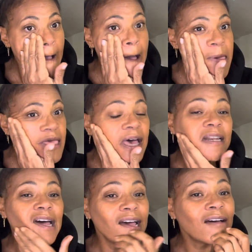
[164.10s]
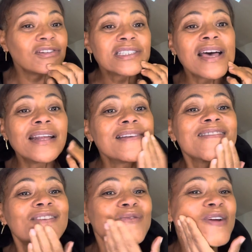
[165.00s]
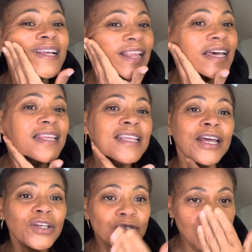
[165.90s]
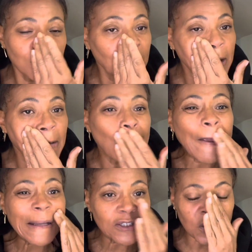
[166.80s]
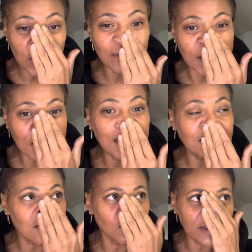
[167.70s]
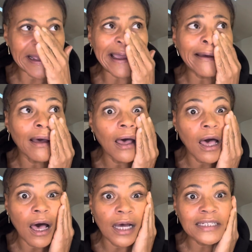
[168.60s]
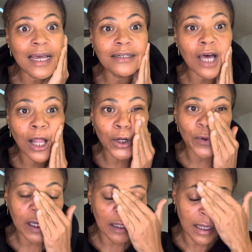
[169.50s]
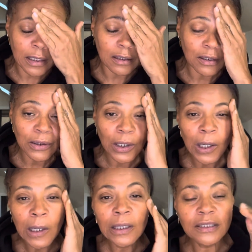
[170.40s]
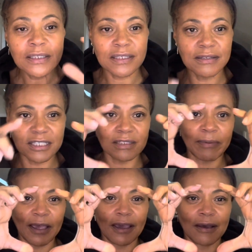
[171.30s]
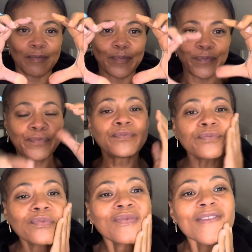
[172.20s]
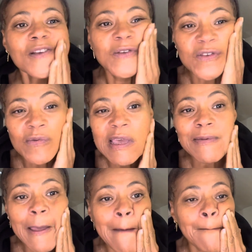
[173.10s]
And then I have a tiny little ring light that I use for my Zoom meetings. It was like a $10 ring light. It's this big. So maybe